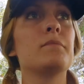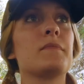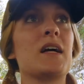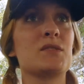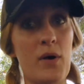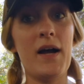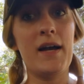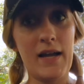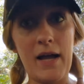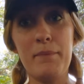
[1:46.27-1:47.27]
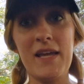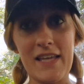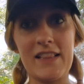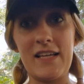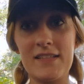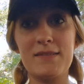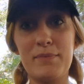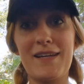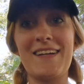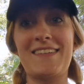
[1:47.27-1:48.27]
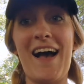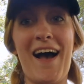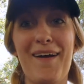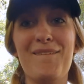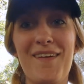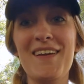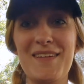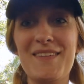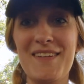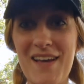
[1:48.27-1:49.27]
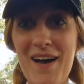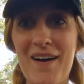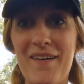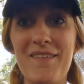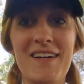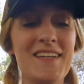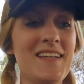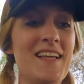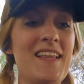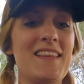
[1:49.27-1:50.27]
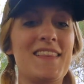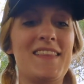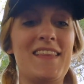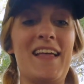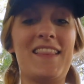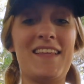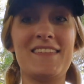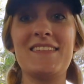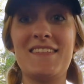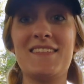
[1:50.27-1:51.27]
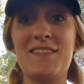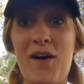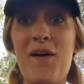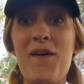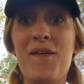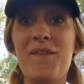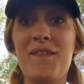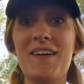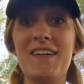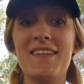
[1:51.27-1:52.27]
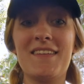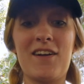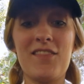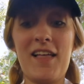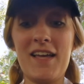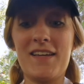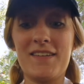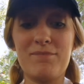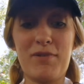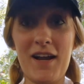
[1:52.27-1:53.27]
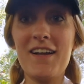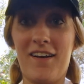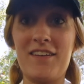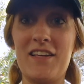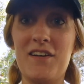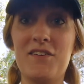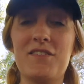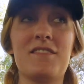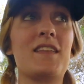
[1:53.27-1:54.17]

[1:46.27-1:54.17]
That's why I'm making this, because I want you to know that this is so, they're like preying on you.